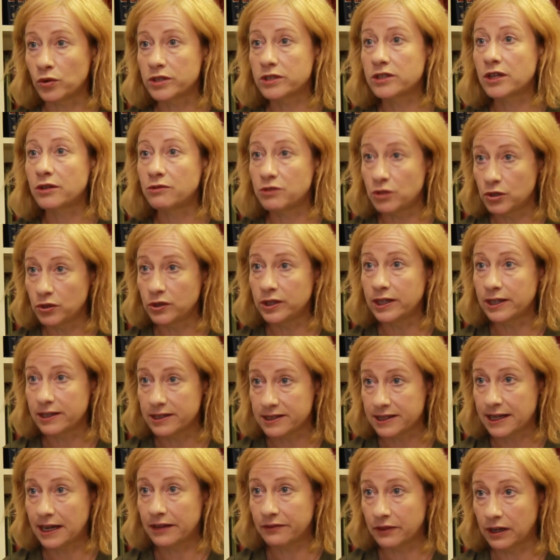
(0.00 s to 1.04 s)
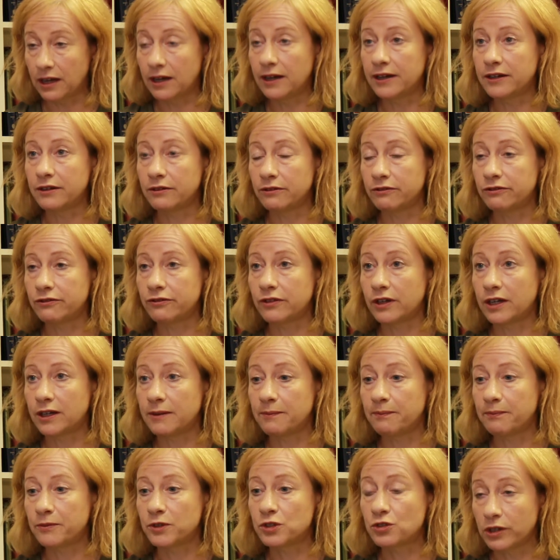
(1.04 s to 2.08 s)
So 2 years down the line of
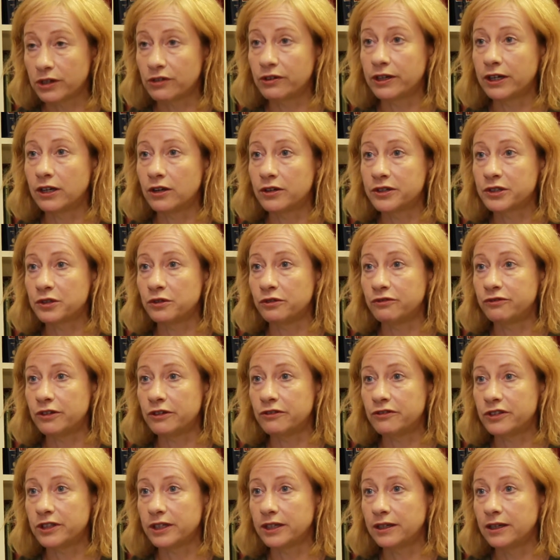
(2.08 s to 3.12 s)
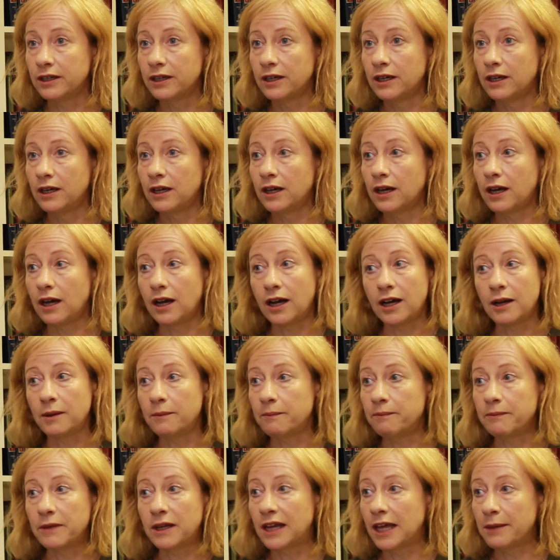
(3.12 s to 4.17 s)
triggering Article 50,
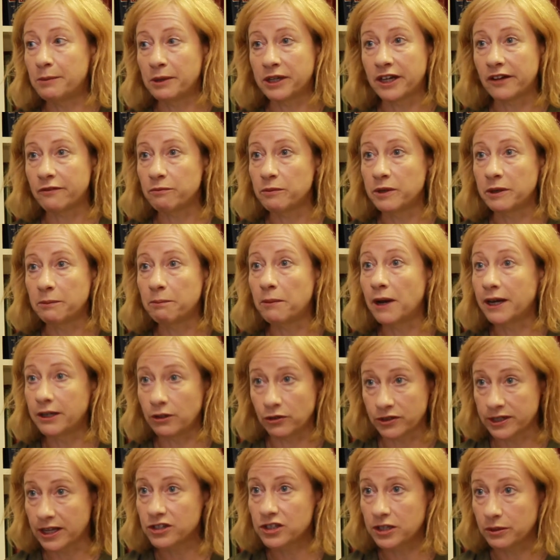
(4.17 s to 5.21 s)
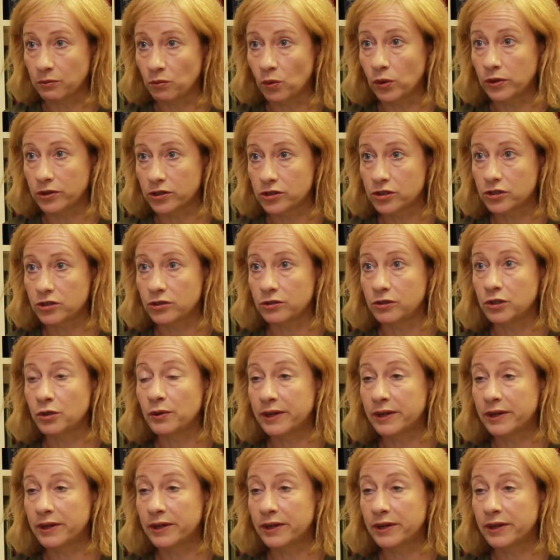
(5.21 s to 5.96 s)
a Labour government might not actually want to do